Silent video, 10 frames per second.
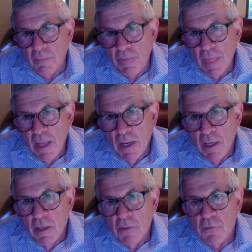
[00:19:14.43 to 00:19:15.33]
Oh,
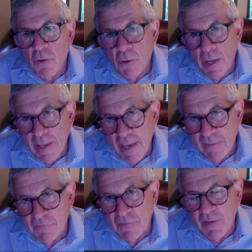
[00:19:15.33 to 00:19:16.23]
no. So I
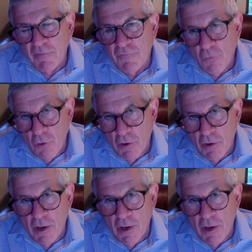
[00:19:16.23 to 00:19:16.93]
have C4